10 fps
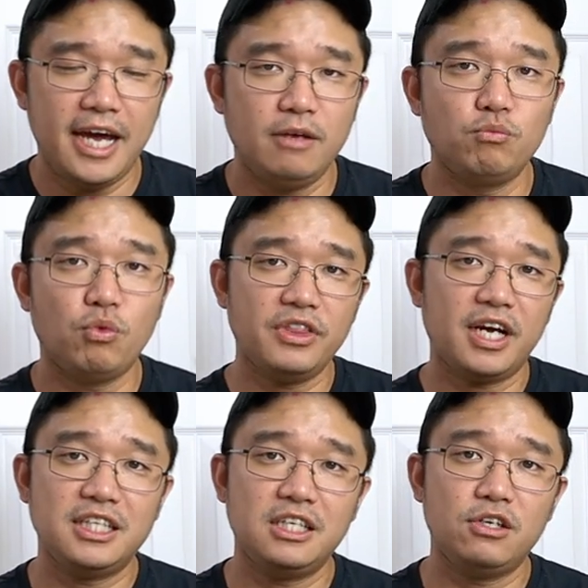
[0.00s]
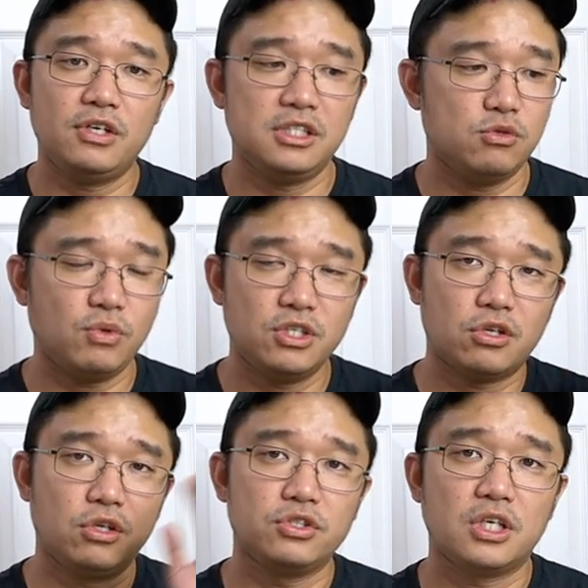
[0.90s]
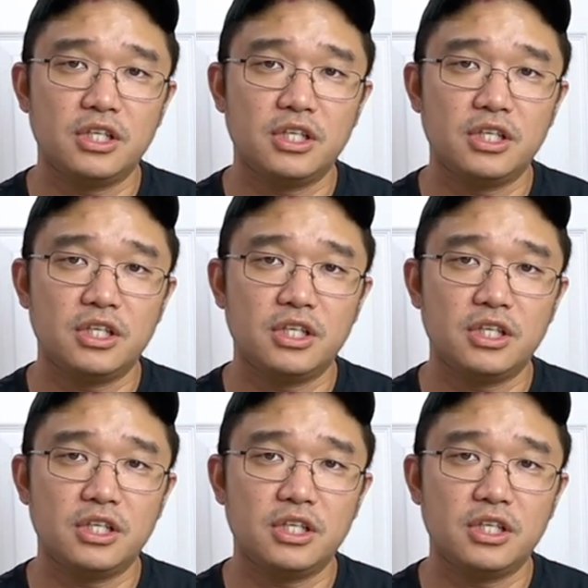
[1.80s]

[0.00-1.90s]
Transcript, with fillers: And one thing I did notice is when you close